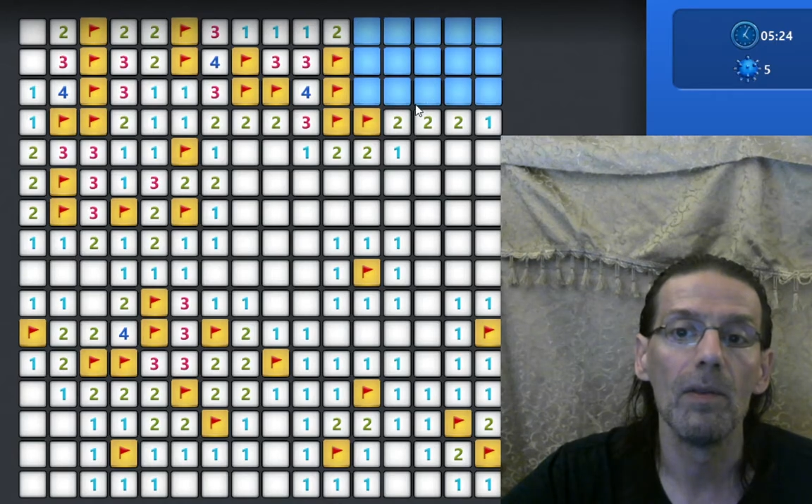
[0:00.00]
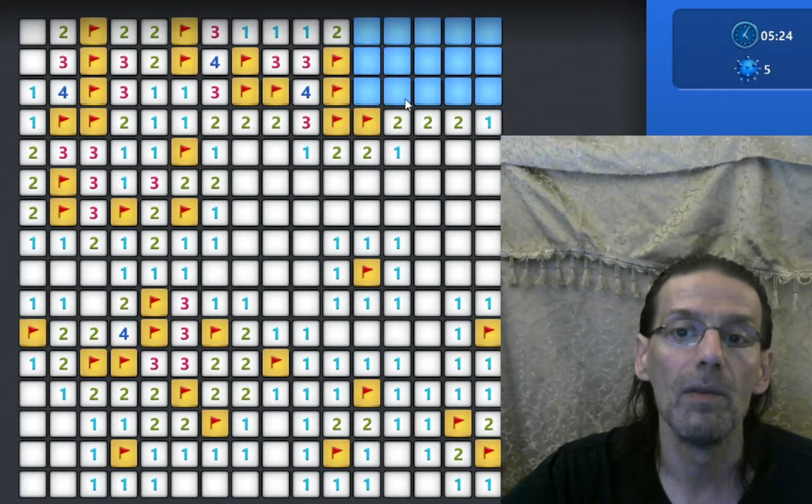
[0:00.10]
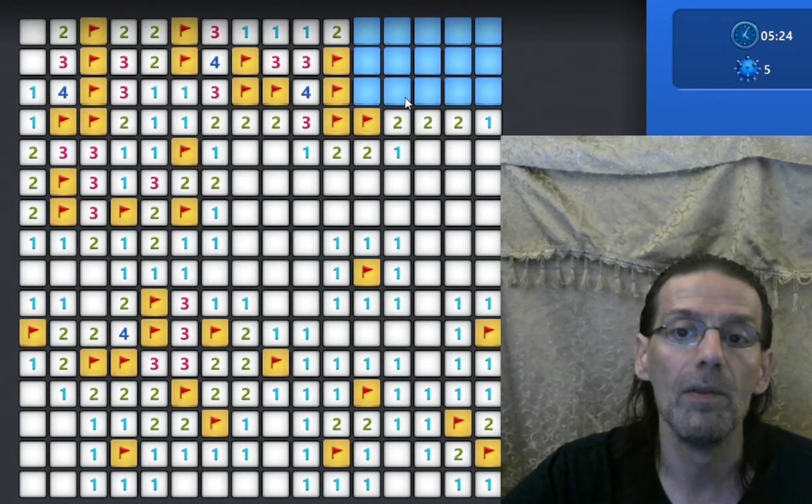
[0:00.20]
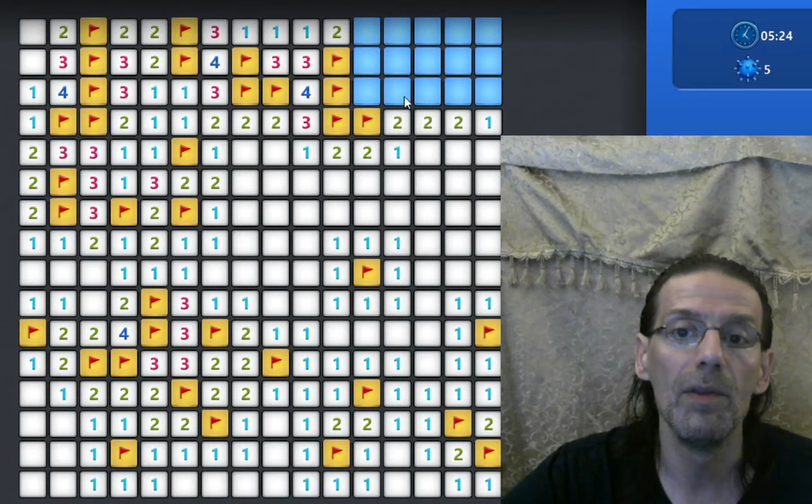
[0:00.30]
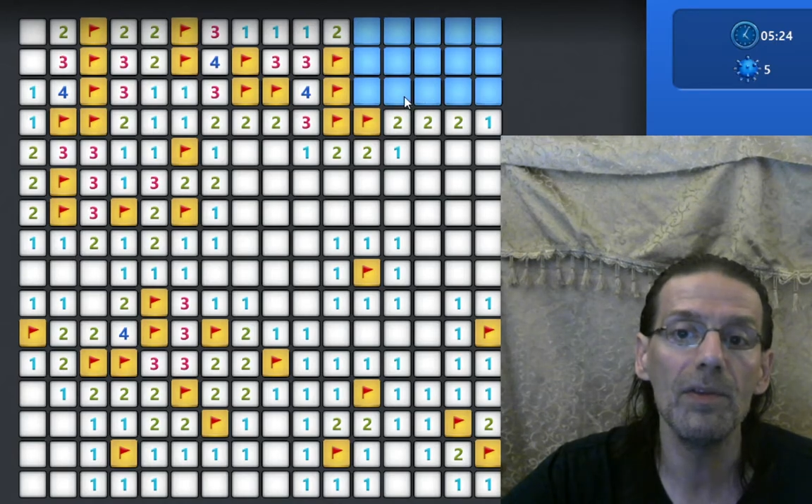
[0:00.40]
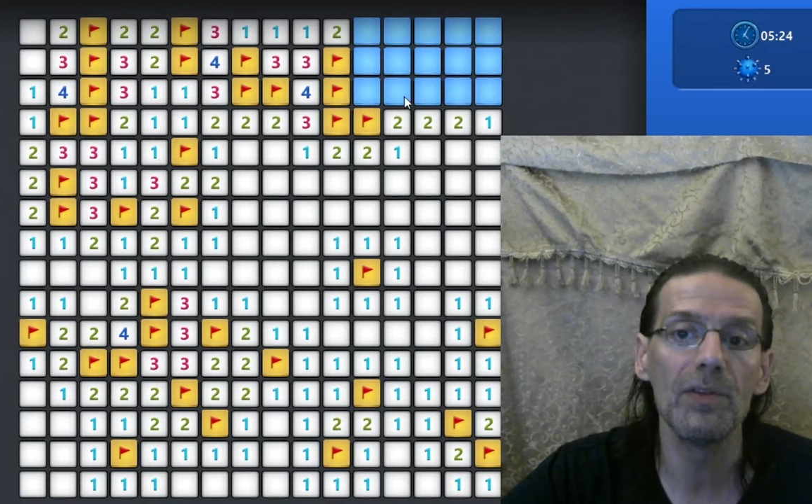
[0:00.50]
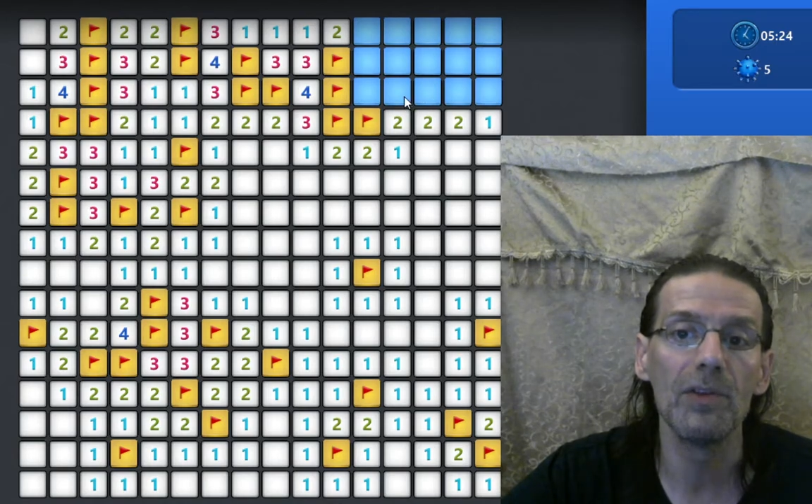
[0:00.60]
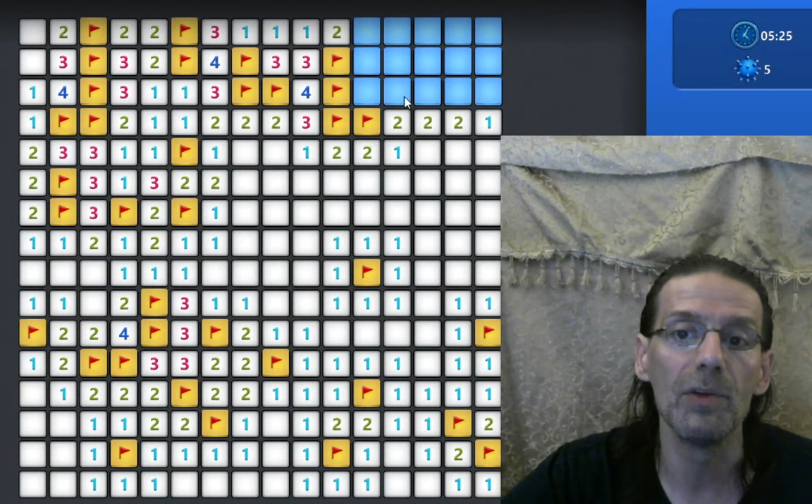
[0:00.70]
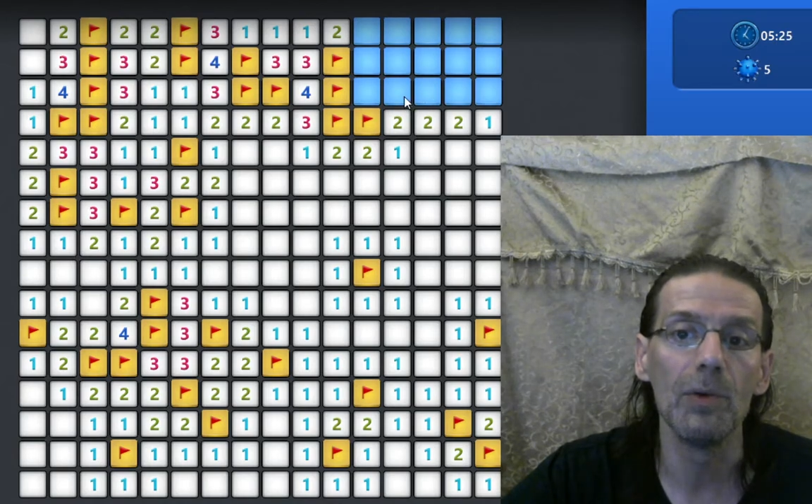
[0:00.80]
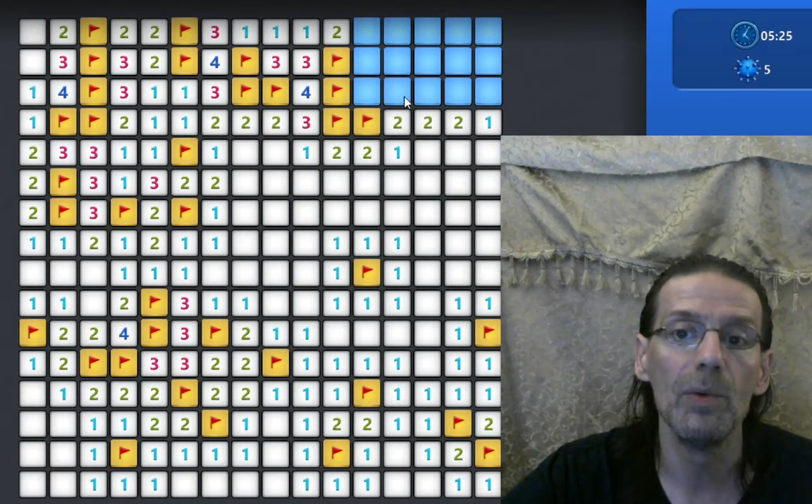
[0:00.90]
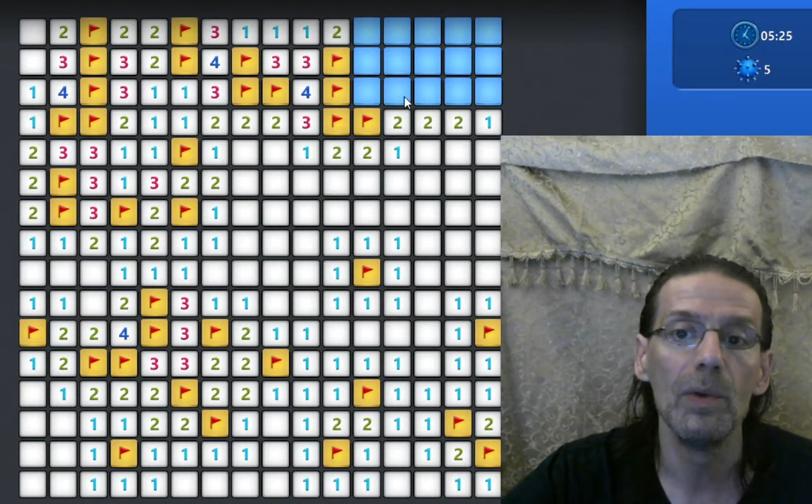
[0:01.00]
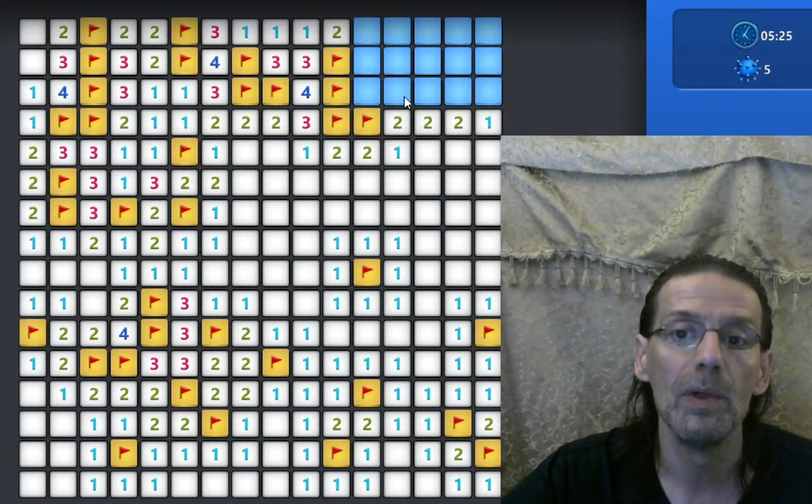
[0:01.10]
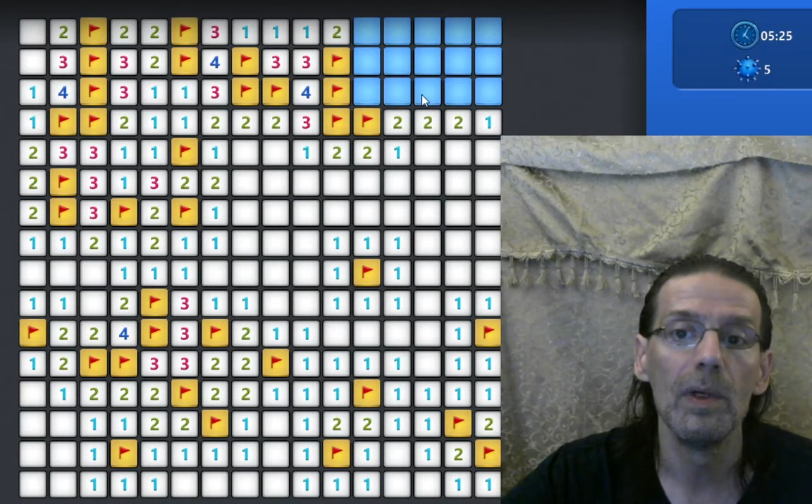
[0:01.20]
this 2,